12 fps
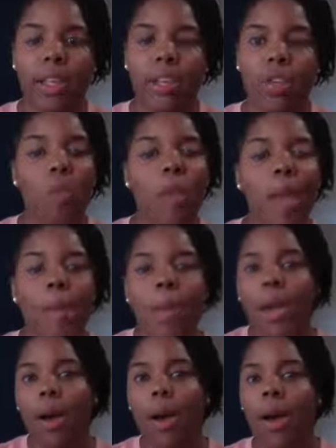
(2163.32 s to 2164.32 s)
You may
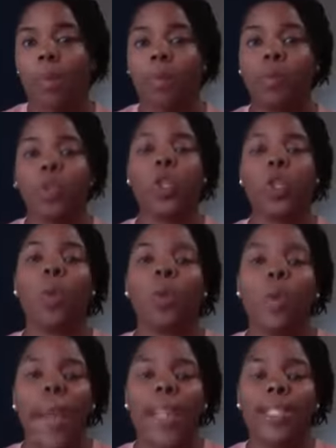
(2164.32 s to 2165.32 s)
be a super
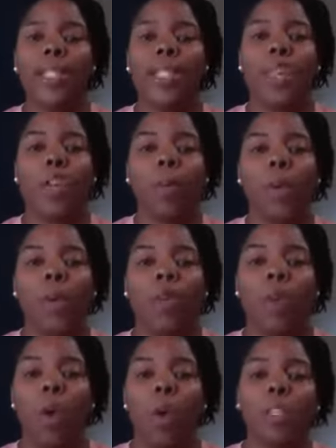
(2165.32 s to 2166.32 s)
amazing leader, but if
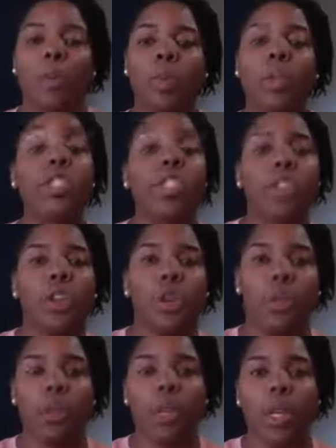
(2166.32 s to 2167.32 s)
no one's pushing
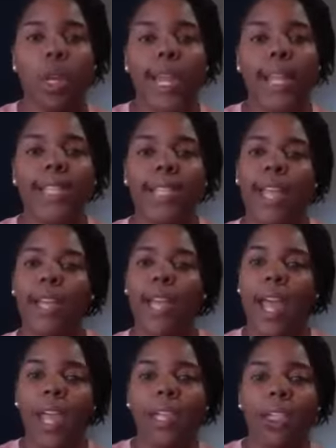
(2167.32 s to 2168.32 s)
you and saying,
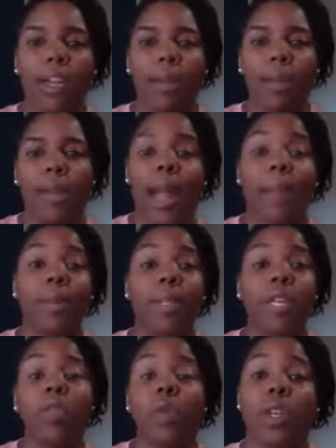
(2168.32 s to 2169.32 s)
hey, look, man, I
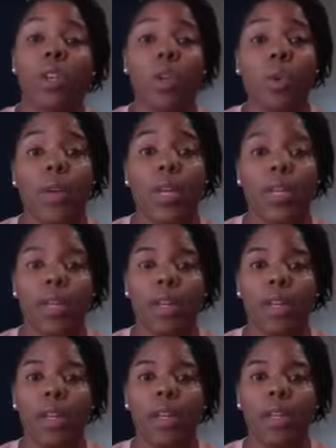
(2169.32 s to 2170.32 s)
believe you can do it.
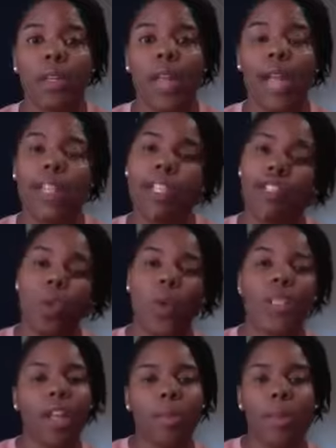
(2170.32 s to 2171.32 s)
Like, just do it.
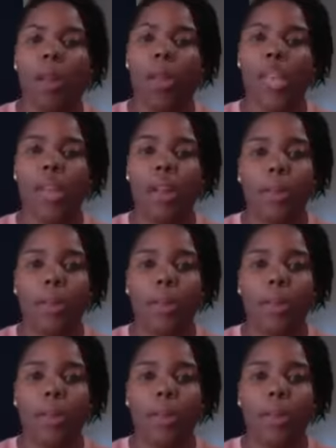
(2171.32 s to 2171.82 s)
It's going to be okay.